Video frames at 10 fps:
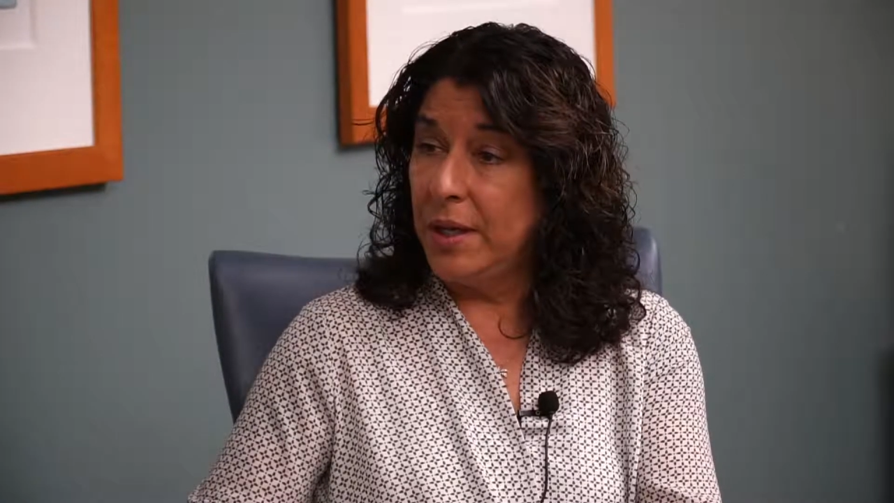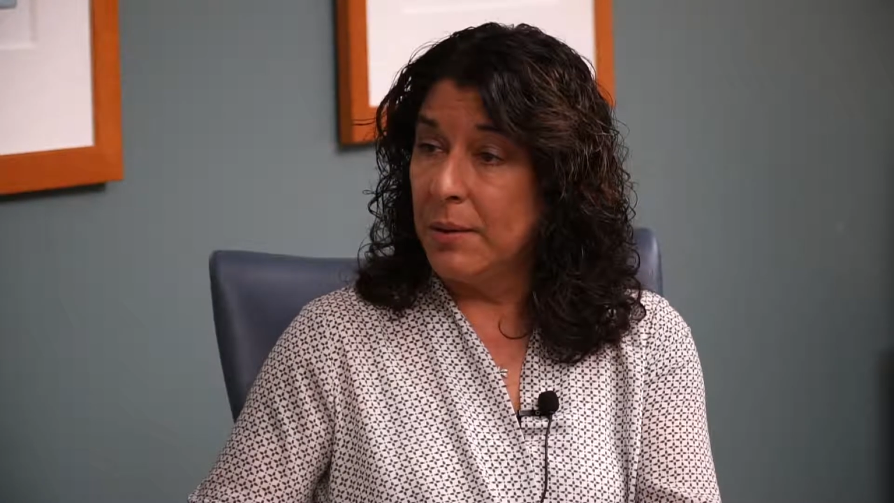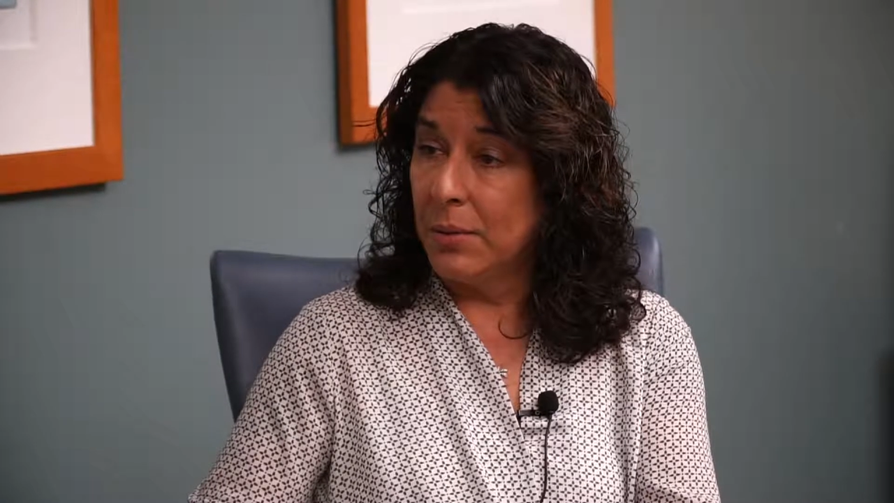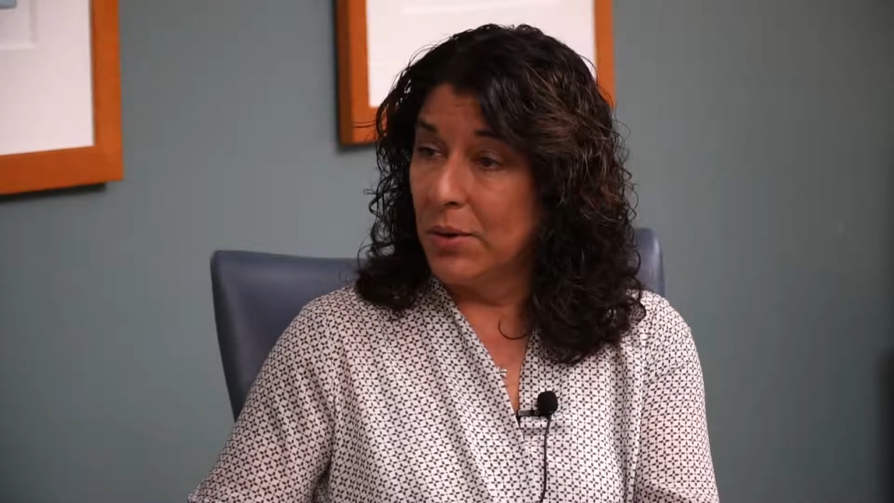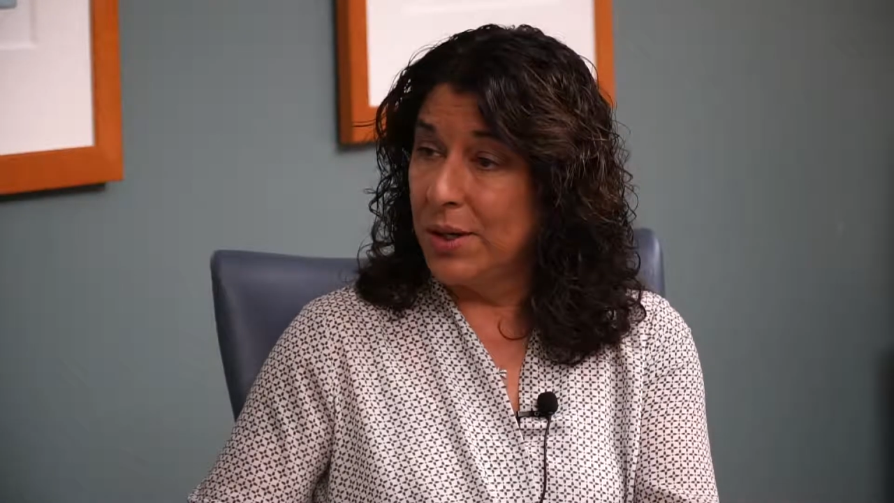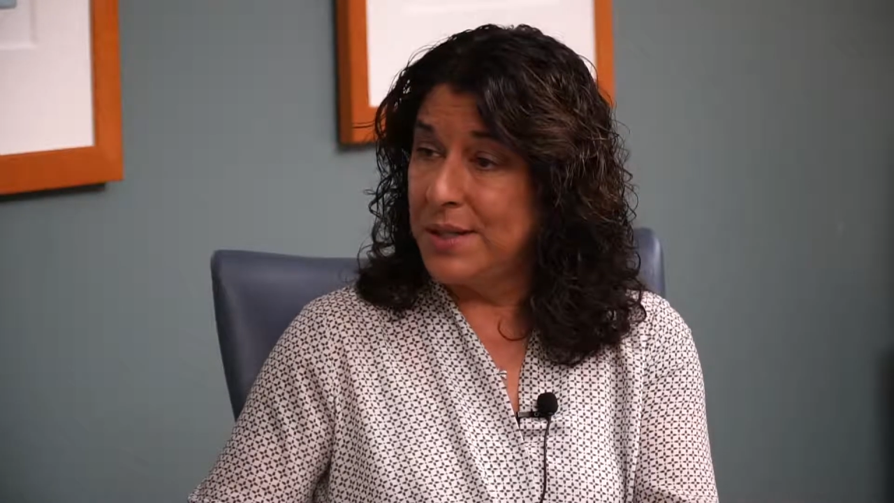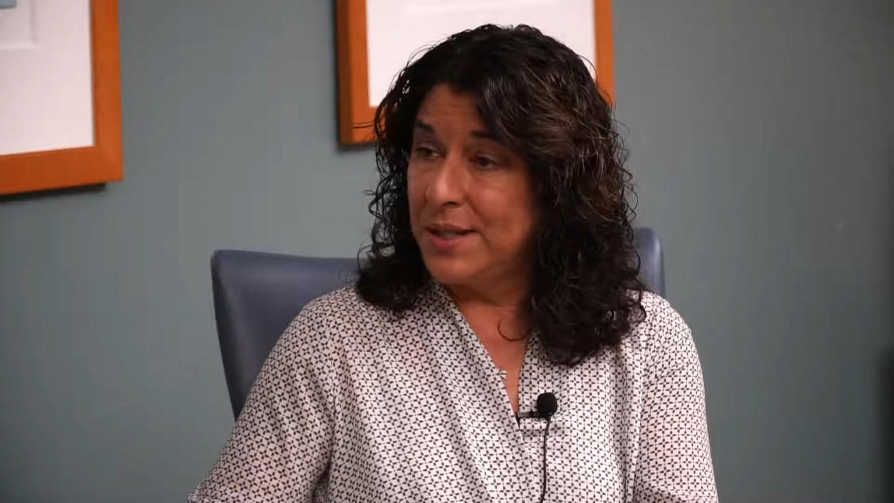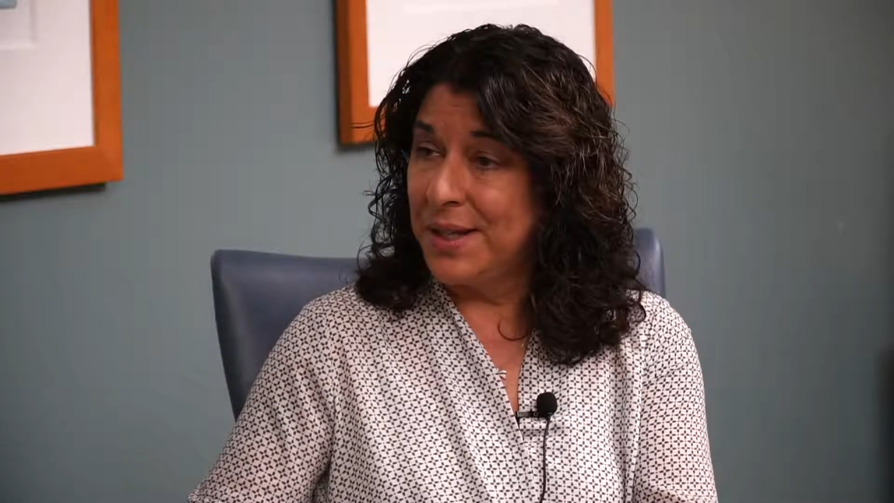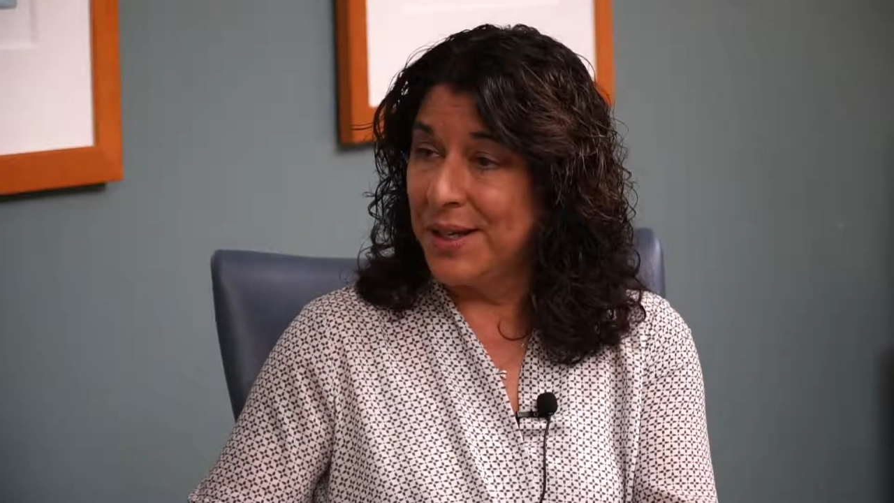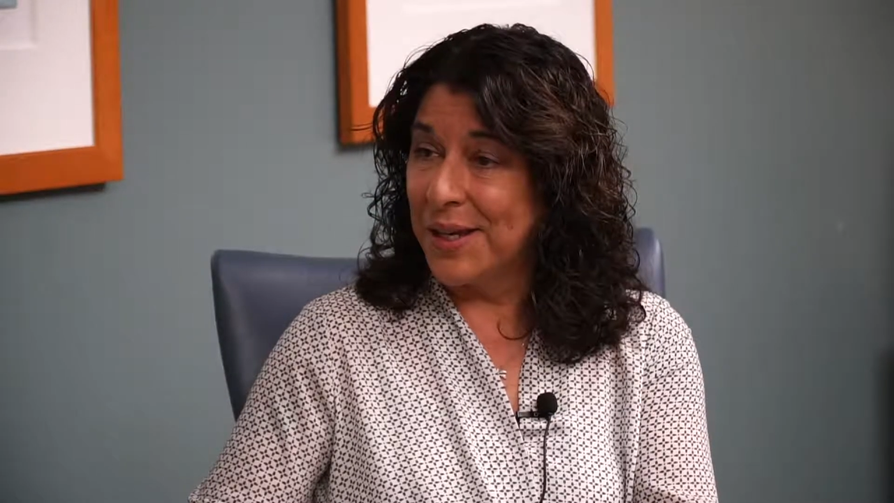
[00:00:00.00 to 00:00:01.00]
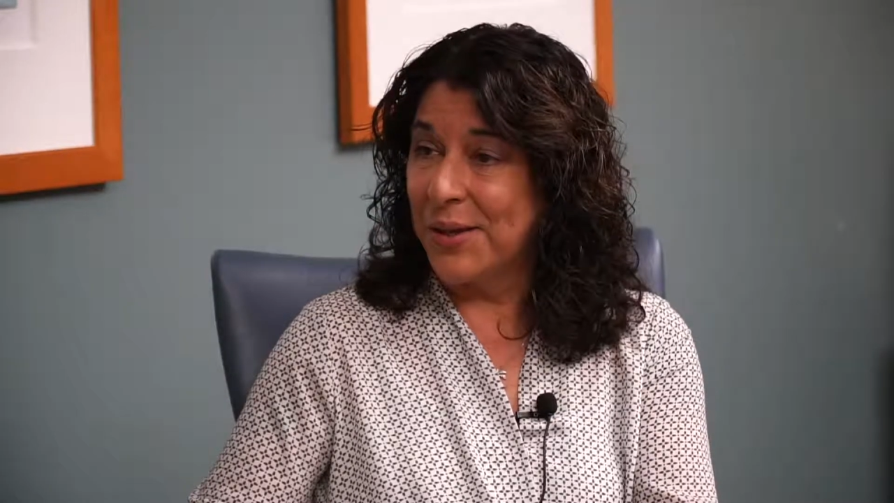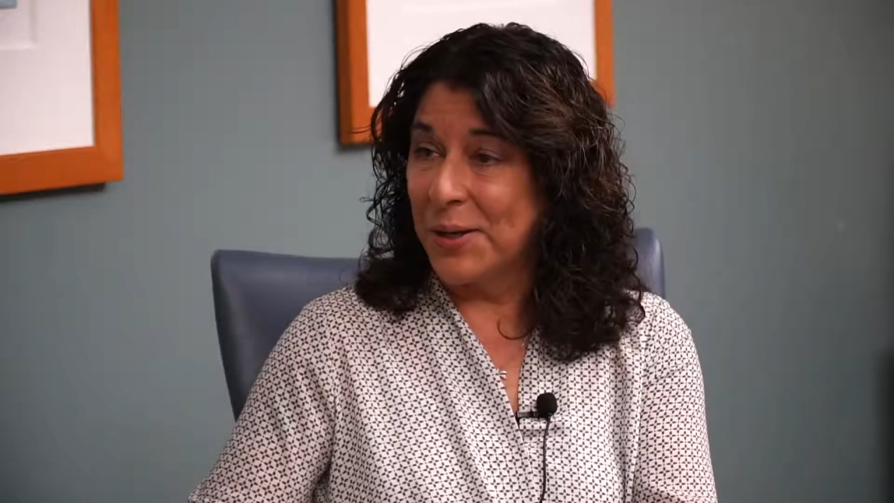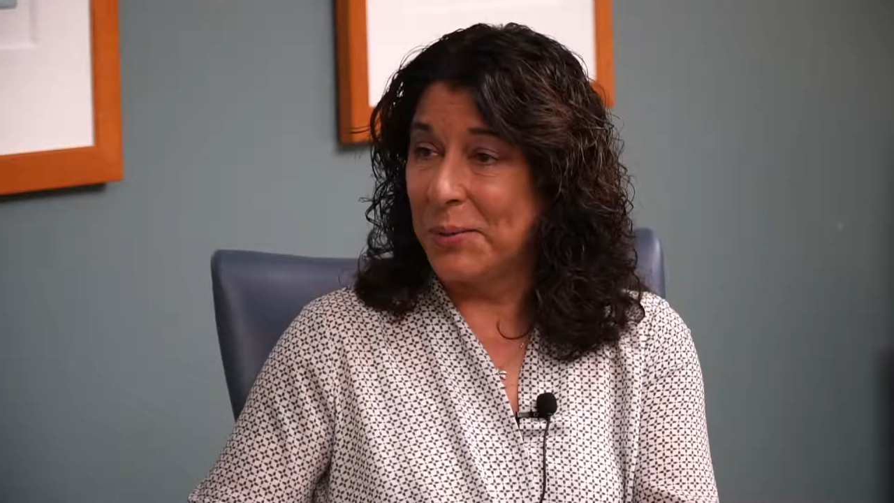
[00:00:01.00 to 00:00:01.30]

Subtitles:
employees in the accounting